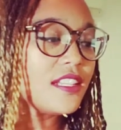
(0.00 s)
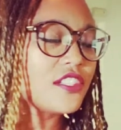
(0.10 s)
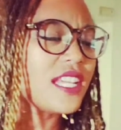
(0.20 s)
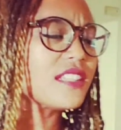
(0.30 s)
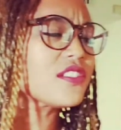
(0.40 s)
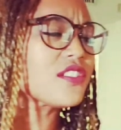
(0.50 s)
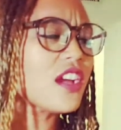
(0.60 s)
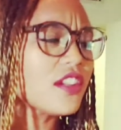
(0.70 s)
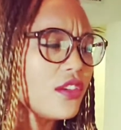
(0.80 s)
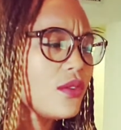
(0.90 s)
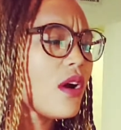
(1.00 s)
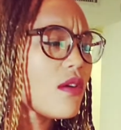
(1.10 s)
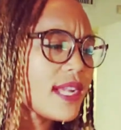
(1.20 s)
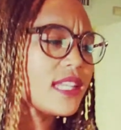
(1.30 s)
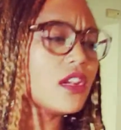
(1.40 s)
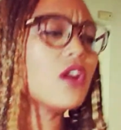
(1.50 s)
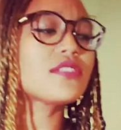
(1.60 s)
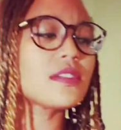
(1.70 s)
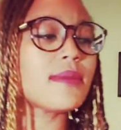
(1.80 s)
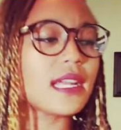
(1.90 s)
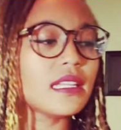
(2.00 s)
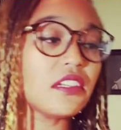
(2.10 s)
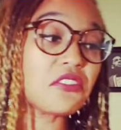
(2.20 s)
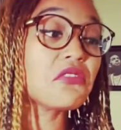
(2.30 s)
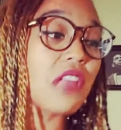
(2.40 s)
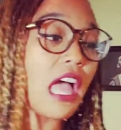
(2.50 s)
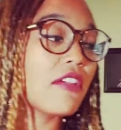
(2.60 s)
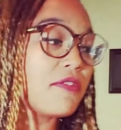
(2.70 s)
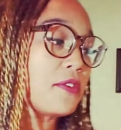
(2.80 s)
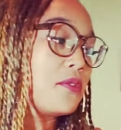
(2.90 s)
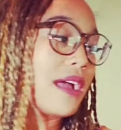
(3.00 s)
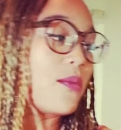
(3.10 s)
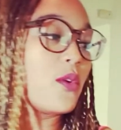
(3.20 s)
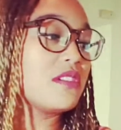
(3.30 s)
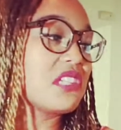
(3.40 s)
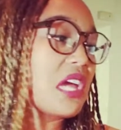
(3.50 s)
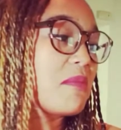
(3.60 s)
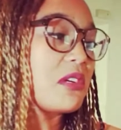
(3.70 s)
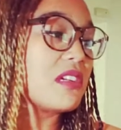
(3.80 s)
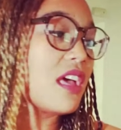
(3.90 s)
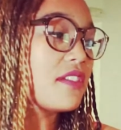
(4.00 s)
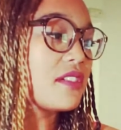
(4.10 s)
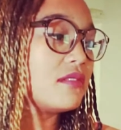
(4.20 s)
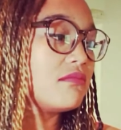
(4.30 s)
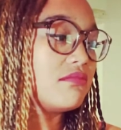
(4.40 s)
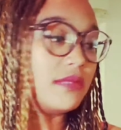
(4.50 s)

Chances are you already know somebody in your life who at one time or another